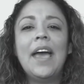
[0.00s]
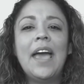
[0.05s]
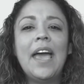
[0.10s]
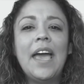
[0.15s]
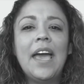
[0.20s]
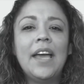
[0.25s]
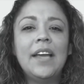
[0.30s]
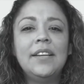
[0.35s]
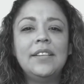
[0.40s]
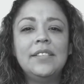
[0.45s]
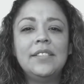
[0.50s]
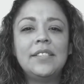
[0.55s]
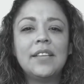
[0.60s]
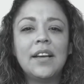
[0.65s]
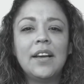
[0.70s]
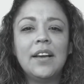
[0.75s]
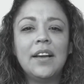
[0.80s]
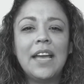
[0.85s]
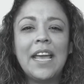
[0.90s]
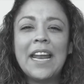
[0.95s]
And
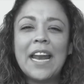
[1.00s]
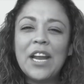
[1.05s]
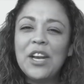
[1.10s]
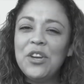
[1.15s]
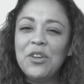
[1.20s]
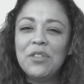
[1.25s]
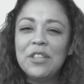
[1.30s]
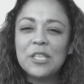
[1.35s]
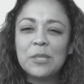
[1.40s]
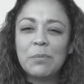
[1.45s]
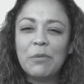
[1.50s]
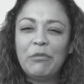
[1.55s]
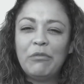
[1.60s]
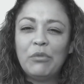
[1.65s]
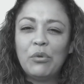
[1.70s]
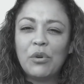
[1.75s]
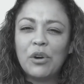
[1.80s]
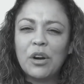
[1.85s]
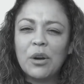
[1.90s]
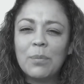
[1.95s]
I knew this
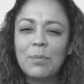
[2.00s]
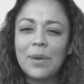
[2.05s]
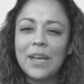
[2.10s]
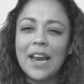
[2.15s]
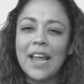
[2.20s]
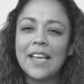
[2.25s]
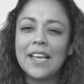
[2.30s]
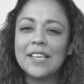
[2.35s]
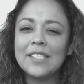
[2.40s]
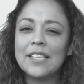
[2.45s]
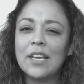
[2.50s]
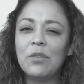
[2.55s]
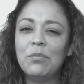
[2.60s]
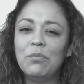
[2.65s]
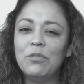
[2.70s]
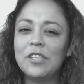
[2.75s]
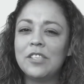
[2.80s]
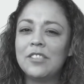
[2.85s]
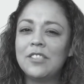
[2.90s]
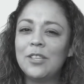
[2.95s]
before, but I guess I
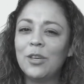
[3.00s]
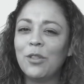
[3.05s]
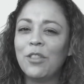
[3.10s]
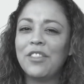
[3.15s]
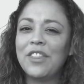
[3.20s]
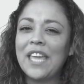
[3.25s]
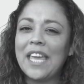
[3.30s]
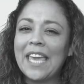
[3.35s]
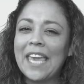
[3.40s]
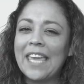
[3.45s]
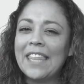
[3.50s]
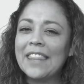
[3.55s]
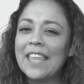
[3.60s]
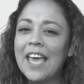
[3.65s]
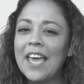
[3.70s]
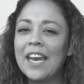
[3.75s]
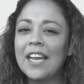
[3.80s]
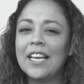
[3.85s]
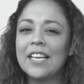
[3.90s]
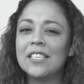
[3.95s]
was still thinking
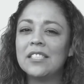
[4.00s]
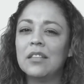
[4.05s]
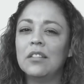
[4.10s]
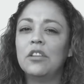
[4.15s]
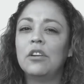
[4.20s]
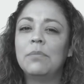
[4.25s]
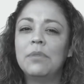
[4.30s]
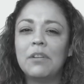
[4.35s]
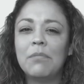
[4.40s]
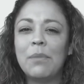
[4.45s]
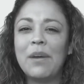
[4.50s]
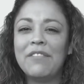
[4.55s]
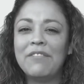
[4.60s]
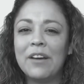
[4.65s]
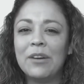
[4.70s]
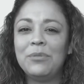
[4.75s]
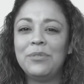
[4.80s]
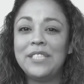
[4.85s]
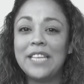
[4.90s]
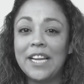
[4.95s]
that. I guess a little bit of my
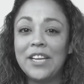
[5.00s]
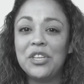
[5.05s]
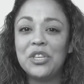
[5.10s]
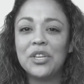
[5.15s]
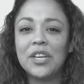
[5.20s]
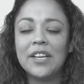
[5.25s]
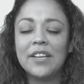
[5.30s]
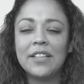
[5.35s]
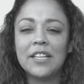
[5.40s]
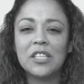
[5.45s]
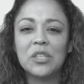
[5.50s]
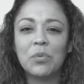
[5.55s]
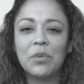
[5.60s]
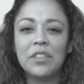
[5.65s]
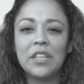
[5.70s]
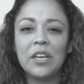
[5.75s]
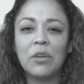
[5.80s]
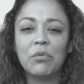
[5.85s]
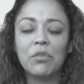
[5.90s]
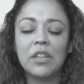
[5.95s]
foundation, and that's one
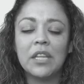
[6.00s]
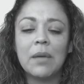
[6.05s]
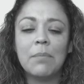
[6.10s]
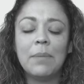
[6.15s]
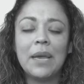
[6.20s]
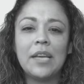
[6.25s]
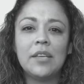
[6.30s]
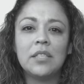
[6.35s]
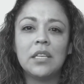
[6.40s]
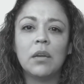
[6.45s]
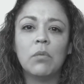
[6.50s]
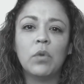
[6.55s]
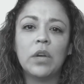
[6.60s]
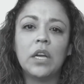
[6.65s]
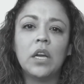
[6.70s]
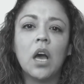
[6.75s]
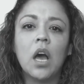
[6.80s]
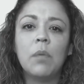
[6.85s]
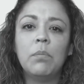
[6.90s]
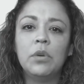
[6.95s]
thing really amazing. When
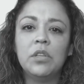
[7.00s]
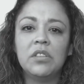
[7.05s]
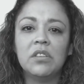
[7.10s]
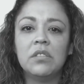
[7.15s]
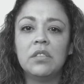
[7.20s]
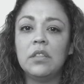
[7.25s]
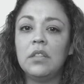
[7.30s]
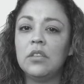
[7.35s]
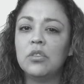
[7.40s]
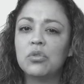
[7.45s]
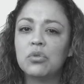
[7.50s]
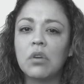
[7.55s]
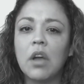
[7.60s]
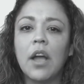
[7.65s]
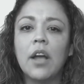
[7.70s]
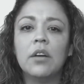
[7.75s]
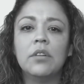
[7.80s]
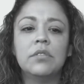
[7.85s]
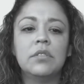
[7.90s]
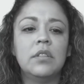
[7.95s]
God puts us in these
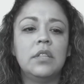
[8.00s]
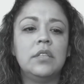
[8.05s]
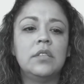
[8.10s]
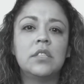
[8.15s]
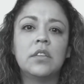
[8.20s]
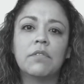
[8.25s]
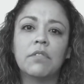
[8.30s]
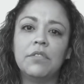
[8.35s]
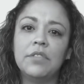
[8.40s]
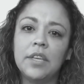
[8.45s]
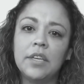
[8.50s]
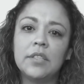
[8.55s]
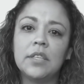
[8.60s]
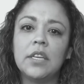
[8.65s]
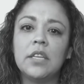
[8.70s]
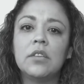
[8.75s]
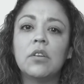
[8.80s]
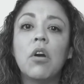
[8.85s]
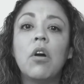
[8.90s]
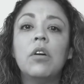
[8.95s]
trials and these different things
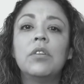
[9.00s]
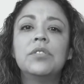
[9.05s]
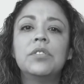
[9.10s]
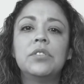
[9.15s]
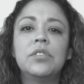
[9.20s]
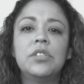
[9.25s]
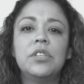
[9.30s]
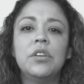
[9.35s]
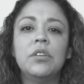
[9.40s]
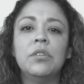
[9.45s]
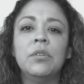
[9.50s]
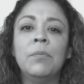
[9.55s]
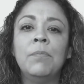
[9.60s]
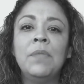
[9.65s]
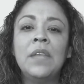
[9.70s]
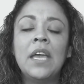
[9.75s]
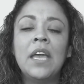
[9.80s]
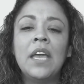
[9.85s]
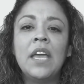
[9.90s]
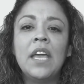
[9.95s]
that he calls us to,
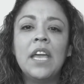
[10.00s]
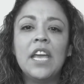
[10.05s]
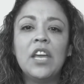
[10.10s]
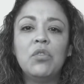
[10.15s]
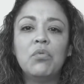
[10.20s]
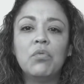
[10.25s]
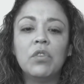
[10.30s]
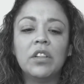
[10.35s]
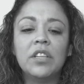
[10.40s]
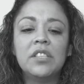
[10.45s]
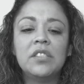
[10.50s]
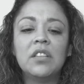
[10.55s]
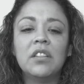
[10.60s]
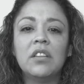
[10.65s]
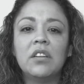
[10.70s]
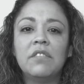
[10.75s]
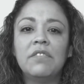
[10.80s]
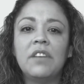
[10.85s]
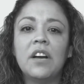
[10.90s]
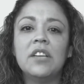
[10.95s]
it really
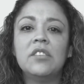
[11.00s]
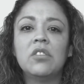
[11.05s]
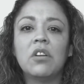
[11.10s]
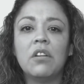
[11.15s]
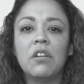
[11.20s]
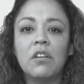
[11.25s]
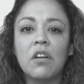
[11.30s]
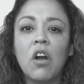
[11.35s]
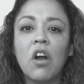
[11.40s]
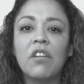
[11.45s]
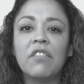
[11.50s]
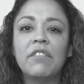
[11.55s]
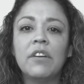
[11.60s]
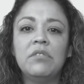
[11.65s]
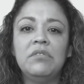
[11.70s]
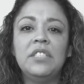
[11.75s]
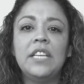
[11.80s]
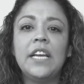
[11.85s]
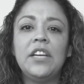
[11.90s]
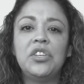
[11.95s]
solidifies our
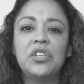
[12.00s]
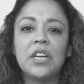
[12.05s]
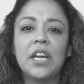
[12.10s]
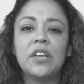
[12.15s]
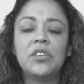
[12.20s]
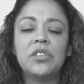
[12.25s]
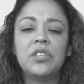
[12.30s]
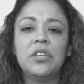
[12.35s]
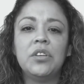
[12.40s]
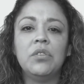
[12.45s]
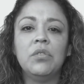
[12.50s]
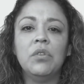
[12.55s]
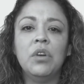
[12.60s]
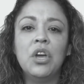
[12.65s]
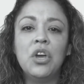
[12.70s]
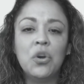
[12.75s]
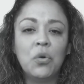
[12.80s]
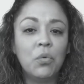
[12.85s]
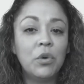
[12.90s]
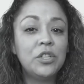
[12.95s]
foundation as to
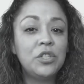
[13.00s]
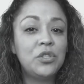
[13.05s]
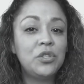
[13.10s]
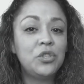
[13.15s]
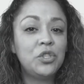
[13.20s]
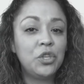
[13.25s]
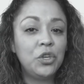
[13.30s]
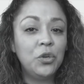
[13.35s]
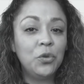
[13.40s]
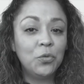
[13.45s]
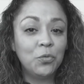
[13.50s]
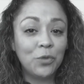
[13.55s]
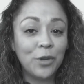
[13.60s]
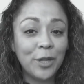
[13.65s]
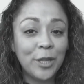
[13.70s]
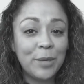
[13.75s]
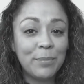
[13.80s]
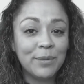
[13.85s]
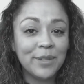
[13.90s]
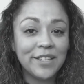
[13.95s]
what do you
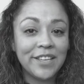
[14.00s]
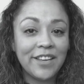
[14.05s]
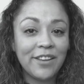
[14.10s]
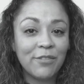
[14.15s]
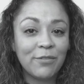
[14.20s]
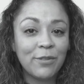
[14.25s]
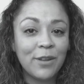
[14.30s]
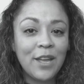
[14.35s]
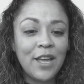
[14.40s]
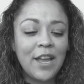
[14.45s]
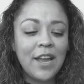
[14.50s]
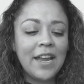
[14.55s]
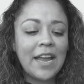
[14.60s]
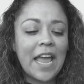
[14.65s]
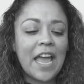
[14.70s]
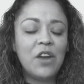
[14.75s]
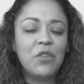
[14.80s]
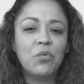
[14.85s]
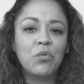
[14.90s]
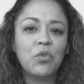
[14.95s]
really believe,
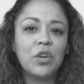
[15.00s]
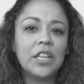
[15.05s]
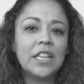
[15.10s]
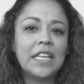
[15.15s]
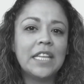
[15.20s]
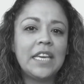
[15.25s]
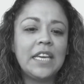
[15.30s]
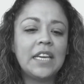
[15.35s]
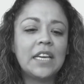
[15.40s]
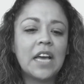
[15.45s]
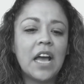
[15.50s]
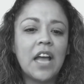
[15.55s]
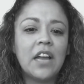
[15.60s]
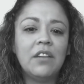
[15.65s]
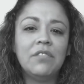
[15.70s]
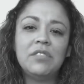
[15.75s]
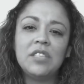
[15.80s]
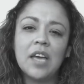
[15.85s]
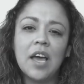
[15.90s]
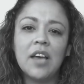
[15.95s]
and really kind
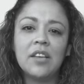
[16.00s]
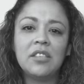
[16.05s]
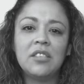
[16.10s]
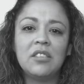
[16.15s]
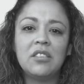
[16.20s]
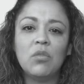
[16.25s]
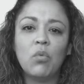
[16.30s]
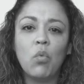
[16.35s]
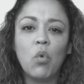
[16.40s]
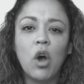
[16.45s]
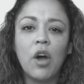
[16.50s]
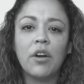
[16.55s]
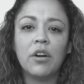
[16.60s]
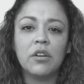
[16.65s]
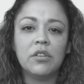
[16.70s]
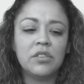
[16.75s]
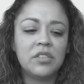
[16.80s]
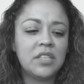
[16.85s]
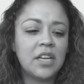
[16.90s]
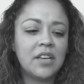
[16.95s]
of tests the
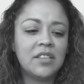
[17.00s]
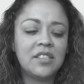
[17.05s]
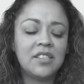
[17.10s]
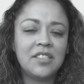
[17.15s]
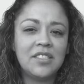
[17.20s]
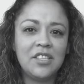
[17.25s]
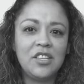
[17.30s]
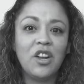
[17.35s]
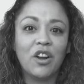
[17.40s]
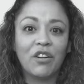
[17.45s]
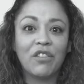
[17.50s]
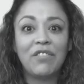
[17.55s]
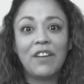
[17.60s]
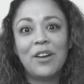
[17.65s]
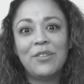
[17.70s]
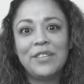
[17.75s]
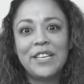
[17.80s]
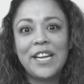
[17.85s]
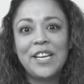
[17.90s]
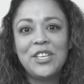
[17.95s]
waters, tests your
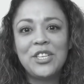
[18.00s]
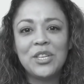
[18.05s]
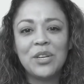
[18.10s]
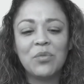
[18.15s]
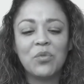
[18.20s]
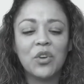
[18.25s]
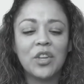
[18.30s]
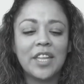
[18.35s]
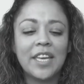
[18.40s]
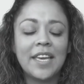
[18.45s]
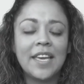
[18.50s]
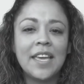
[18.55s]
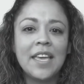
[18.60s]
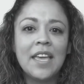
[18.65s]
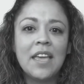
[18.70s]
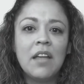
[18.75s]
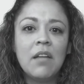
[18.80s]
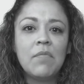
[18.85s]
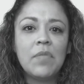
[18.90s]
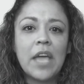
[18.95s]
foundation really,
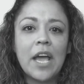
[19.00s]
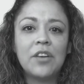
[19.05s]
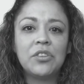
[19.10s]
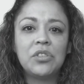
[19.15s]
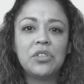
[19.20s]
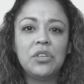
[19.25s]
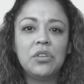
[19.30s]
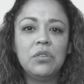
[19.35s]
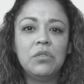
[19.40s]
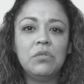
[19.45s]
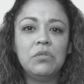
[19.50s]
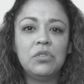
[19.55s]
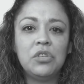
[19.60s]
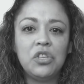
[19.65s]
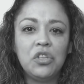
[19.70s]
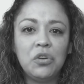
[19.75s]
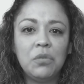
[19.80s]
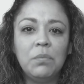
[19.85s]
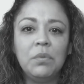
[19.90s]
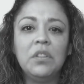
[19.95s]
as to, do
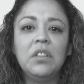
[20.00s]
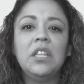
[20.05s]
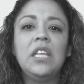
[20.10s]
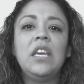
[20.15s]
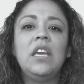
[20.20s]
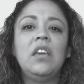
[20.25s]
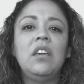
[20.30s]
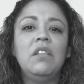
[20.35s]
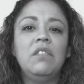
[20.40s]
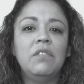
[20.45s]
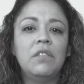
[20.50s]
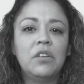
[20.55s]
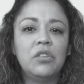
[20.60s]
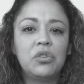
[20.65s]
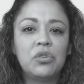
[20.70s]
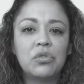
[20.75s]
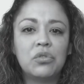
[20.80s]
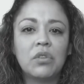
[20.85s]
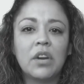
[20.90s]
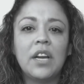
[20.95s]
you believe
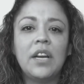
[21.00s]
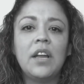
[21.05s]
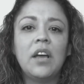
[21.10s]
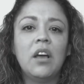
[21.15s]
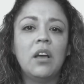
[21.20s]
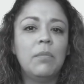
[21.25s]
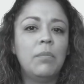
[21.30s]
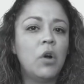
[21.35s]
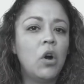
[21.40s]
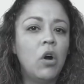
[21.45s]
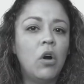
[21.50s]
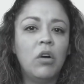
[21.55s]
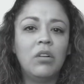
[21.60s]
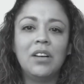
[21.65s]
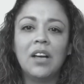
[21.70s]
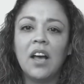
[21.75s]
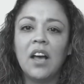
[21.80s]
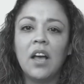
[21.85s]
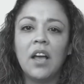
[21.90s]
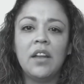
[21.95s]
straight up all
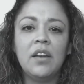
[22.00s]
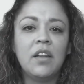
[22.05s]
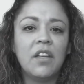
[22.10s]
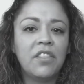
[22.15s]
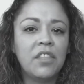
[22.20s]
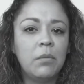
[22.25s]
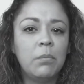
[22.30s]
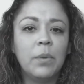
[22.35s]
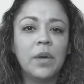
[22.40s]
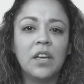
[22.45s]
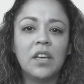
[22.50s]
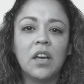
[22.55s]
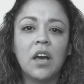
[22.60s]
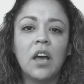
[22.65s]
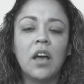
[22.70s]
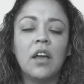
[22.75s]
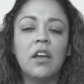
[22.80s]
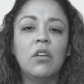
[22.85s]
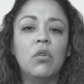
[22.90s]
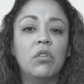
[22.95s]
God, nothing but
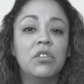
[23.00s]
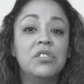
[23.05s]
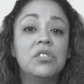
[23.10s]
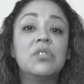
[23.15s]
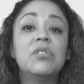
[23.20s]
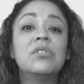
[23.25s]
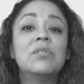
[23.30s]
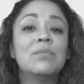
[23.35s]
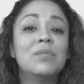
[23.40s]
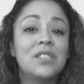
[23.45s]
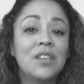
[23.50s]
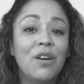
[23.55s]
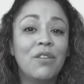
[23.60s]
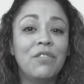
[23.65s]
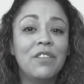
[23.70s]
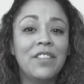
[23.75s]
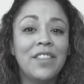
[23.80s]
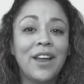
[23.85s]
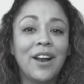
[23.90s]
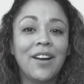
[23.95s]
God, or is there some self
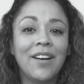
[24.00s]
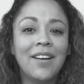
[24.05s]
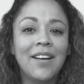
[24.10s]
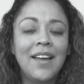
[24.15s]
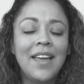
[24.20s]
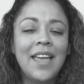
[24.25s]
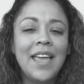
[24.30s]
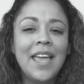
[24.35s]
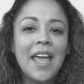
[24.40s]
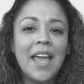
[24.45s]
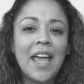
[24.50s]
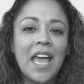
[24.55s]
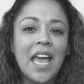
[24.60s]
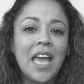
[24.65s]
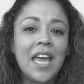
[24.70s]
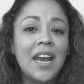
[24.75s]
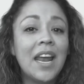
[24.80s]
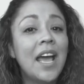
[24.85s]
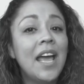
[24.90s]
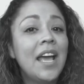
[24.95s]
in there?
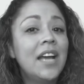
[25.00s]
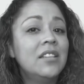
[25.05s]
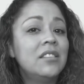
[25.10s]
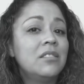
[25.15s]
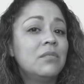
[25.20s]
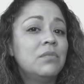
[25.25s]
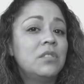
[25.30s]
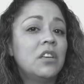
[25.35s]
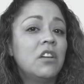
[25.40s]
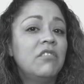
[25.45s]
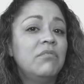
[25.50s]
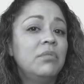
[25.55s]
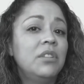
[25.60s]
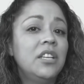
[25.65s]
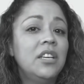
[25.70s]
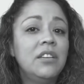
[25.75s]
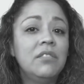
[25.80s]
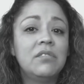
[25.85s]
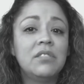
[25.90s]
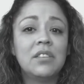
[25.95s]
And I had some
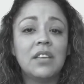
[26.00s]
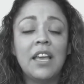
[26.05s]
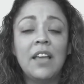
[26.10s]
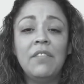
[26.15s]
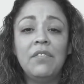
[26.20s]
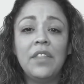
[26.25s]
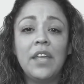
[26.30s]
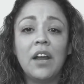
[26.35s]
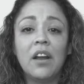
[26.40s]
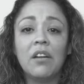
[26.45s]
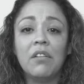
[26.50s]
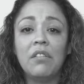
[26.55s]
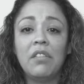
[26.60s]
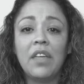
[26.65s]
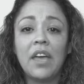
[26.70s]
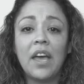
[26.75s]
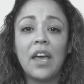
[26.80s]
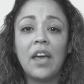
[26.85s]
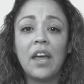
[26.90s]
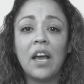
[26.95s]
self-beliefs in there
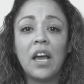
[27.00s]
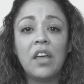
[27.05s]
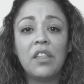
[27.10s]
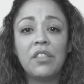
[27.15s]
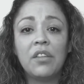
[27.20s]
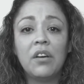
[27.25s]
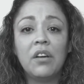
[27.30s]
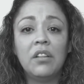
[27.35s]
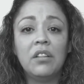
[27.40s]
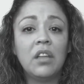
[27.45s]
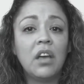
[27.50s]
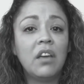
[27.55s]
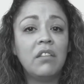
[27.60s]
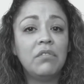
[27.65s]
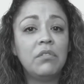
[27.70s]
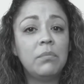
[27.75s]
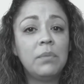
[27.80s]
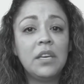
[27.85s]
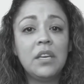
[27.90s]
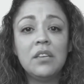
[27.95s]
that I thought life
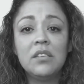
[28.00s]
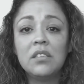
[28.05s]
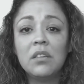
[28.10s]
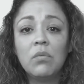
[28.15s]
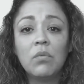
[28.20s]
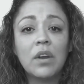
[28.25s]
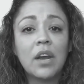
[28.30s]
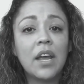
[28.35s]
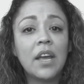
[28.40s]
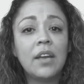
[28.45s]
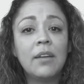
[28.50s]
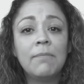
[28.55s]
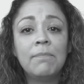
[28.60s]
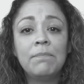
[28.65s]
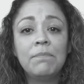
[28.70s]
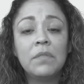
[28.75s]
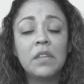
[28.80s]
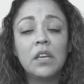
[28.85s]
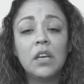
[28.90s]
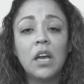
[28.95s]
would be easy when I
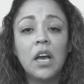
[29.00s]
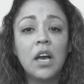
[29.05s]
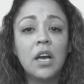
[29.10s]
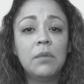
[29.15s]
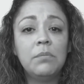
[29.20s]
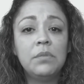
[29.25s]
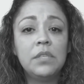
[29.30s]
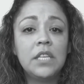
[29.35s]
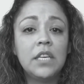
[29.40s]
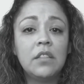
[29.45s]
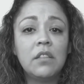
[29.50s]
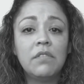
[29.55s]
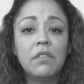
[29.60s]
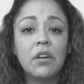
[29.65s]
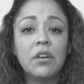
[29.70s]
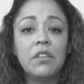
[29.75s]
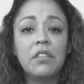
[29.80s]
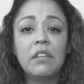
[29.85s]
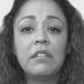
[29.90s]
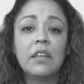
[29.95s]
did the
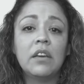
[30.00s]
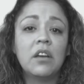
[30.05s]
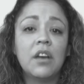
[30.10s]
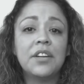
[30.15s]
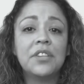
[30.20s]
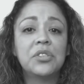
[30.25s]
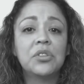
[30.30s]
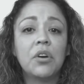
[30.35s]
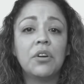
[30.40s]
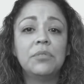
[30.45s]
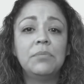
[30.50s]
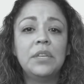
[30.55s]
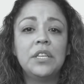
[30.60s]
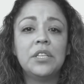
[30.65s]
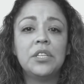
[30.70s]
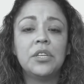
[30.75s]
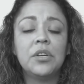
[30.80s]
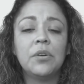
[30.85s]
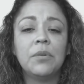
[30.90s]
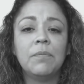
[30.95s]
very thing that God has called me to
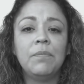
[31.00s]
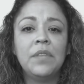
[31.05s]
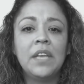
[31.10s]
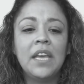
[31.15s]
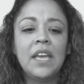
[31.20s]
do.